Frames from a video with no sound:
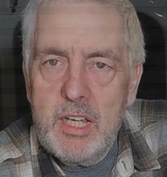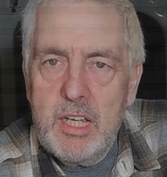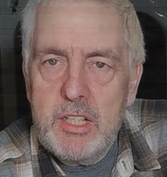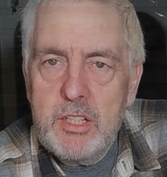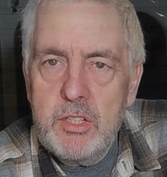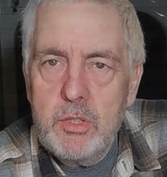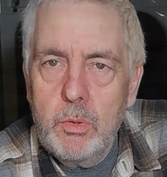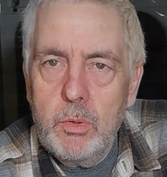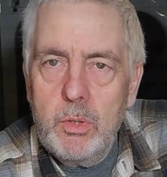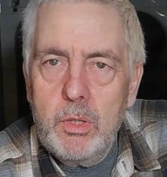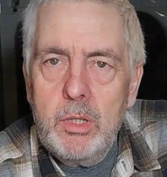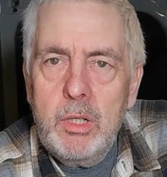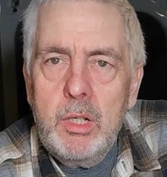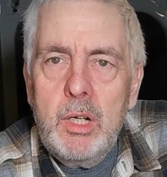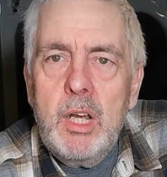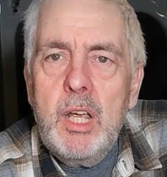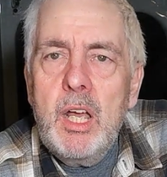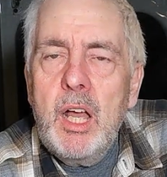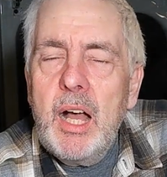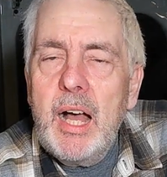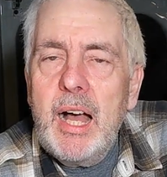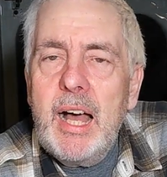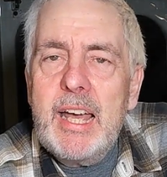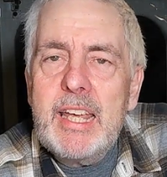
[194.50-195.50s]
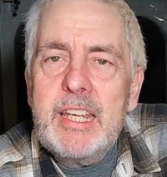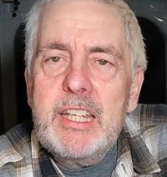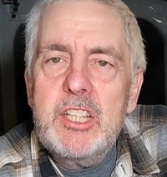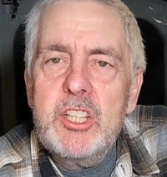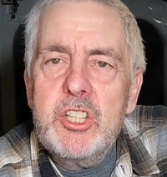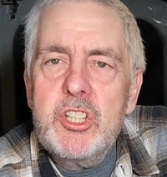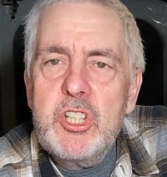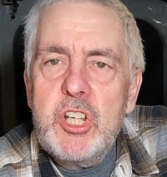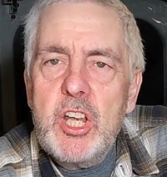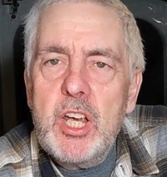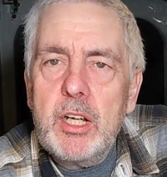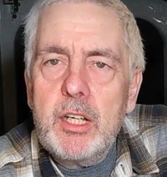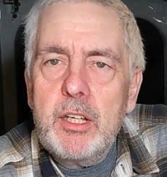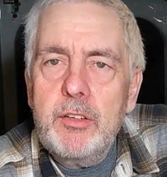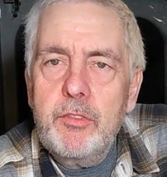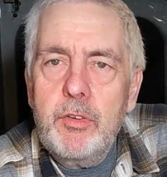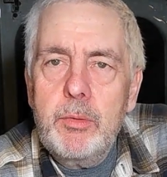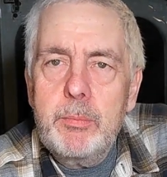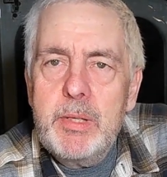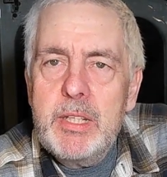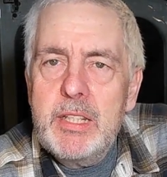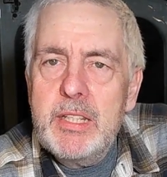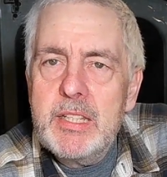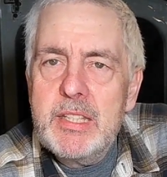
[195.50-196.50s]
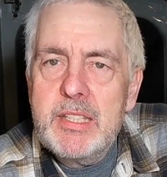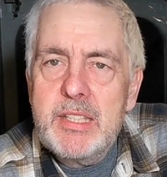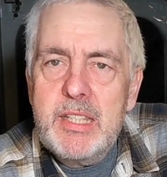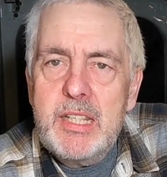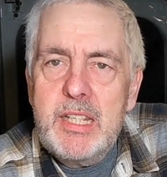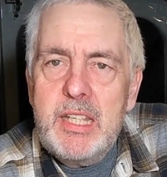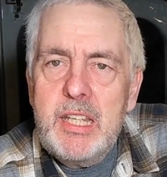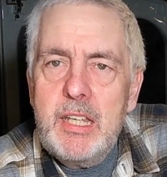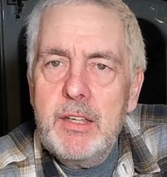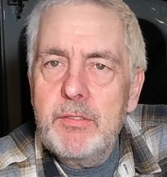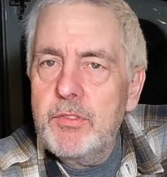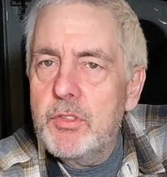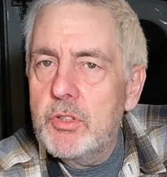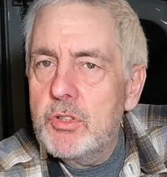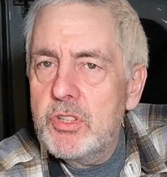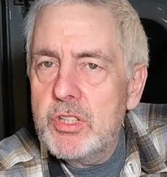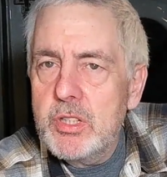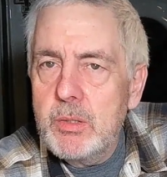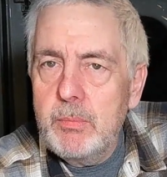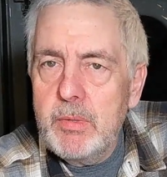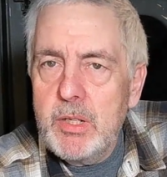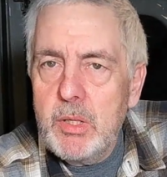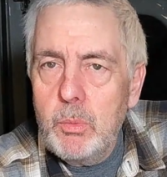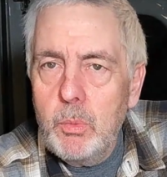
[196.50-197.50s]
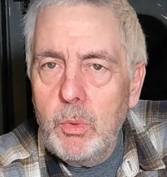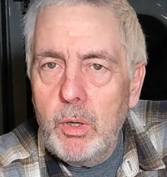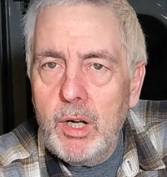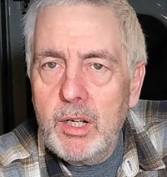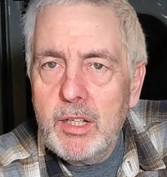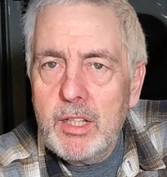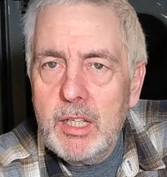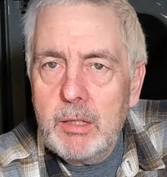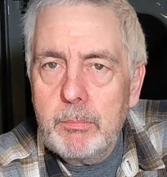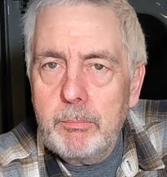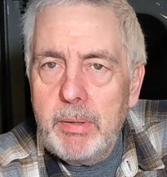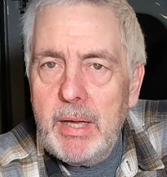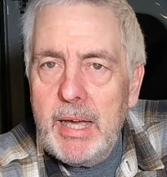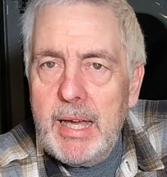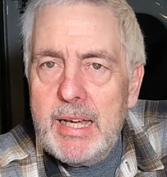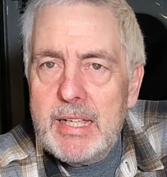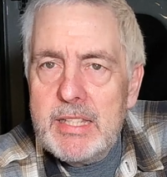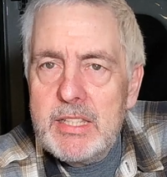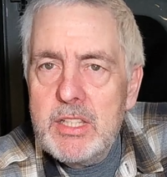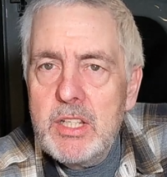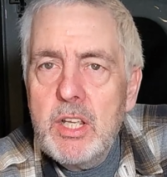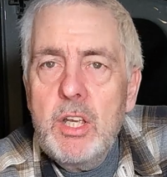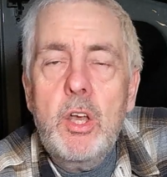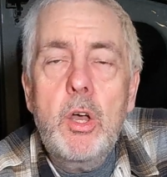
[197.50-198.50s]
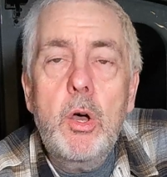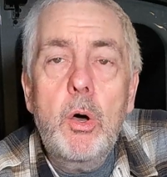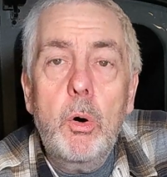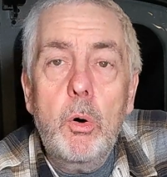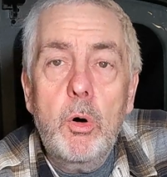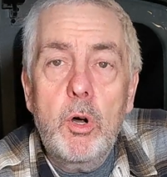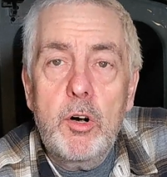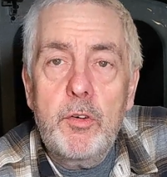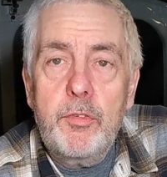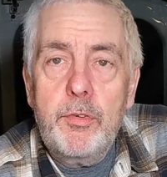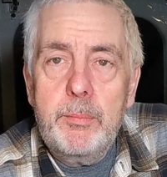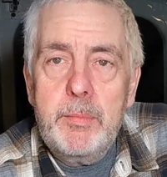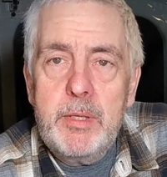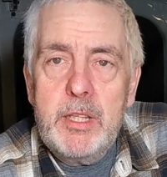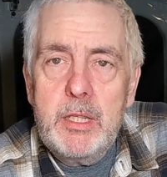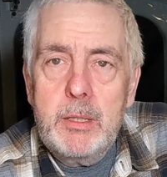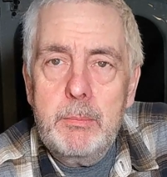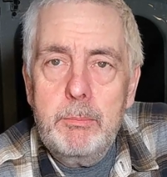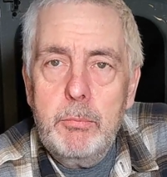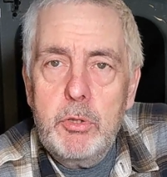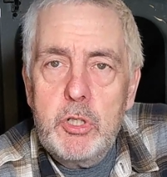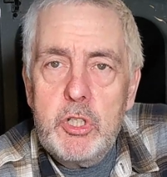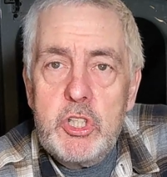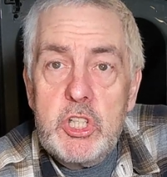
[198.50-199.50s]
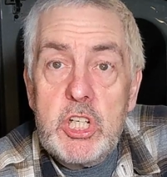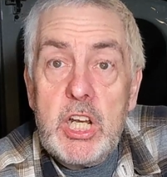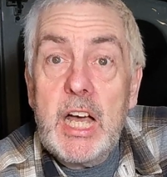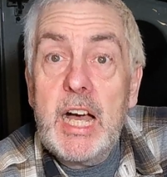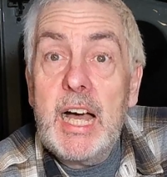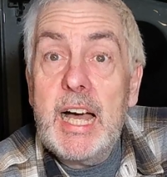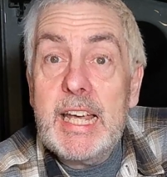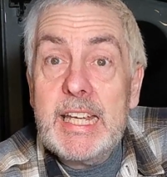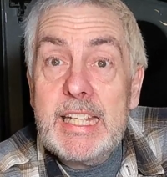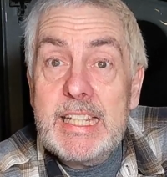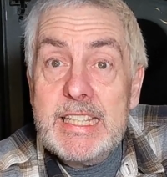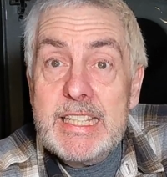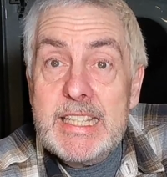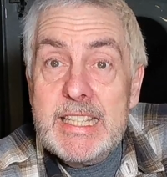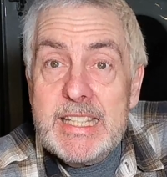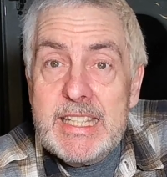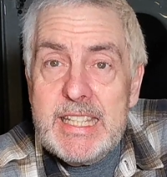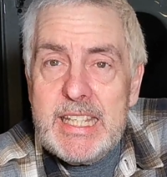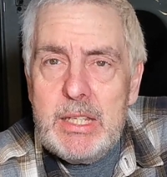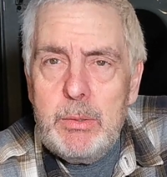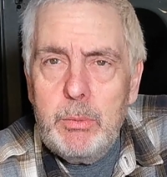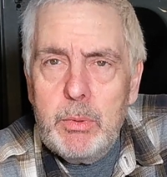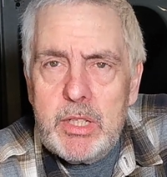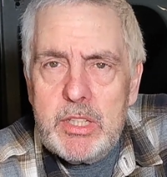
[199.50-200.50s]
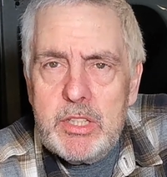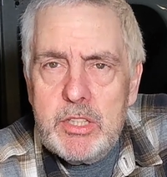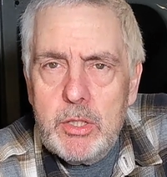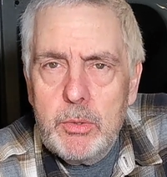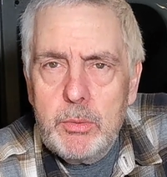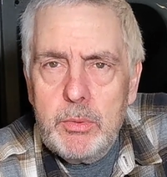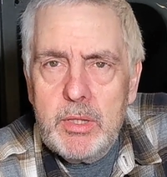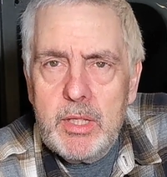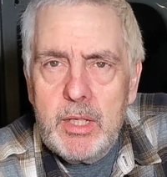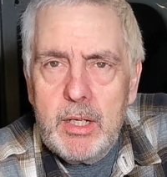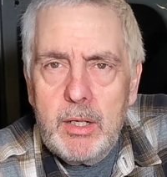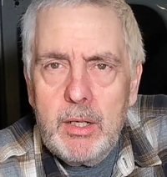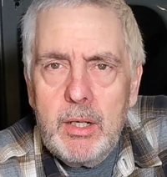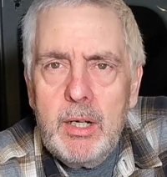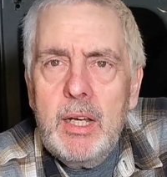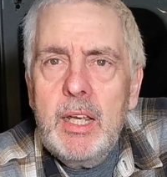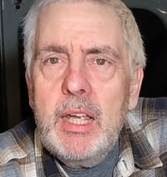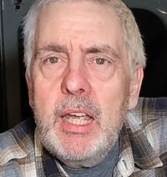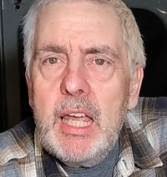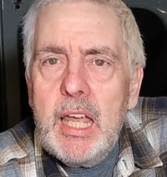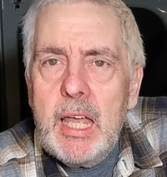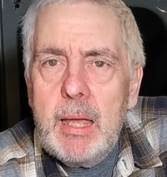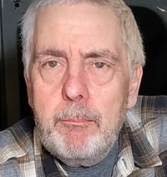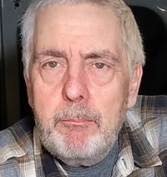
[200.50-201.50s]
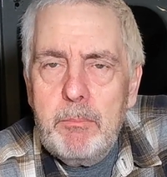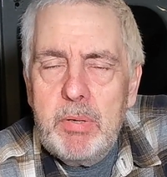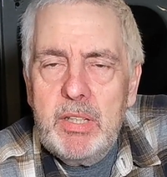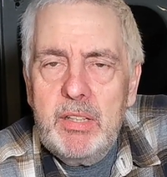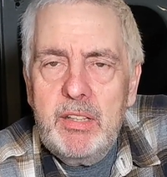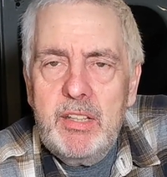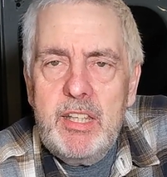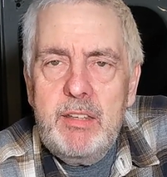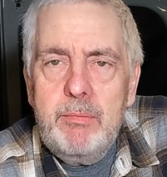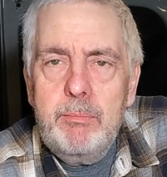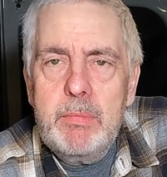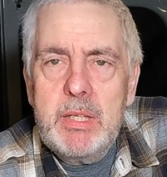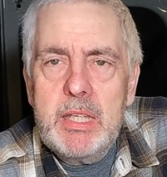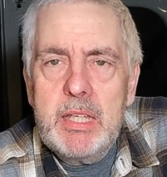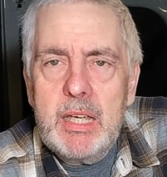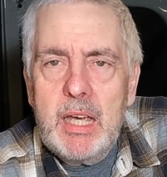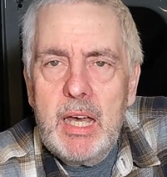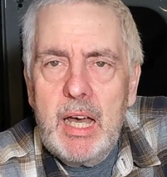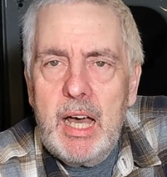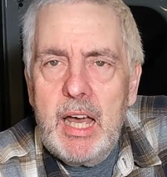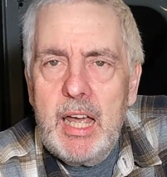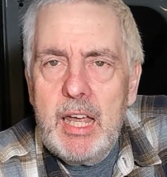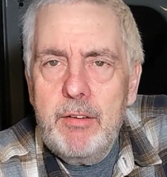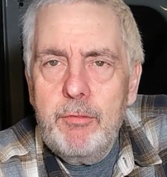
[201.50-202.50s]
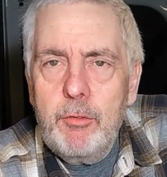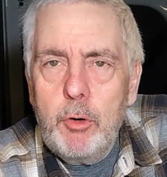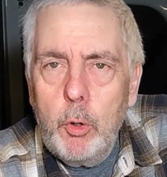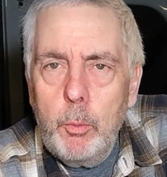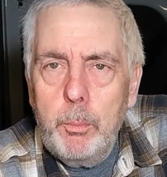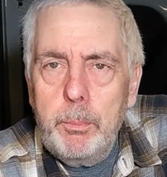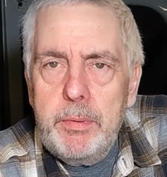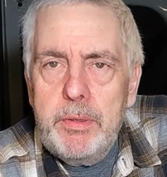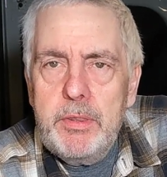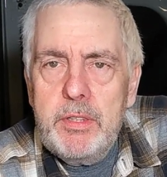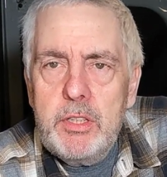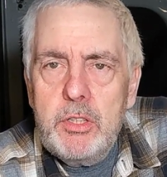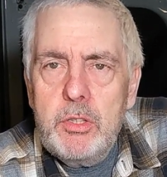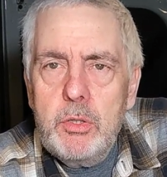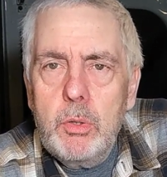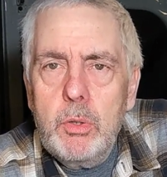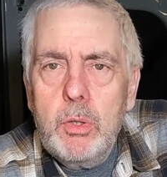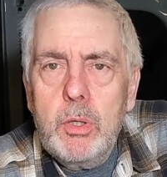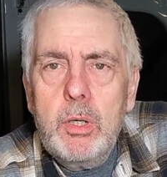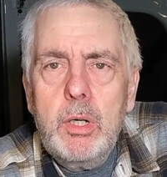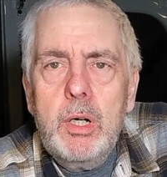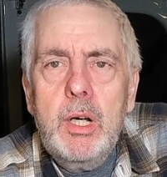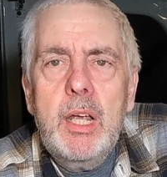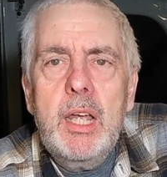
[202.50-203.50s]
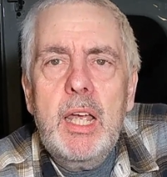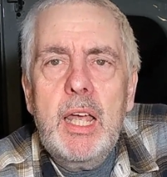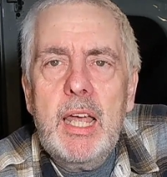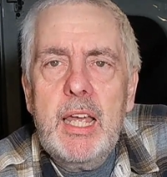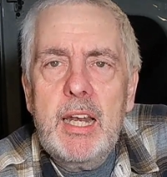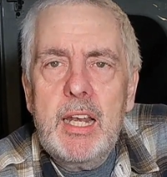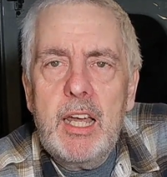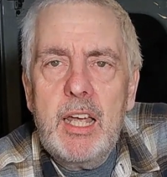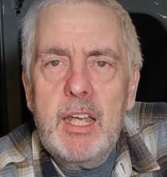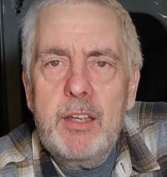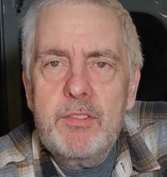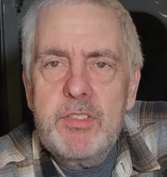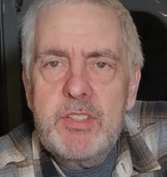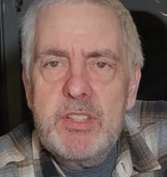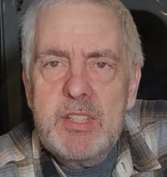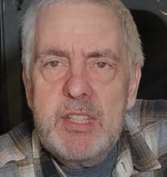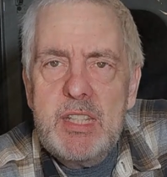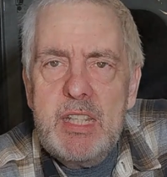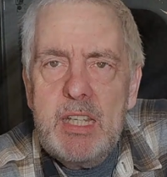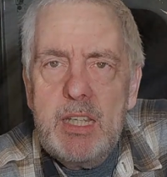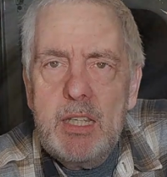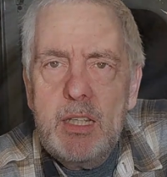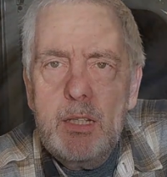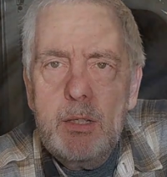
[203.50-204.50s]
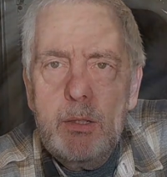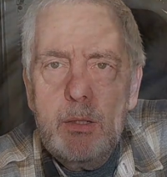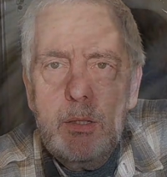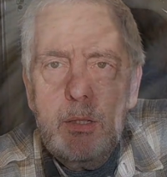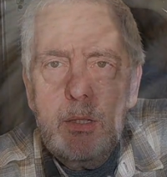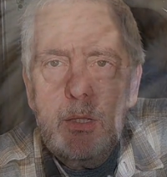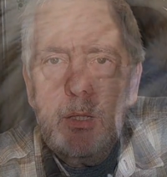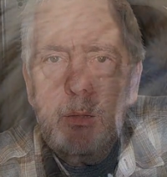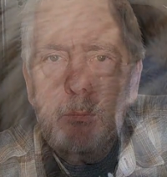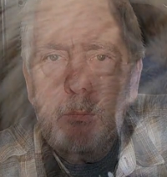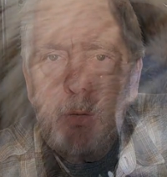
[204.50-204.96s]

side door, I can check if I'm in the city, if there's somebody walking past, or if I'm in the bush, I can see what's out there. And believe me, I have opened the door and I have seen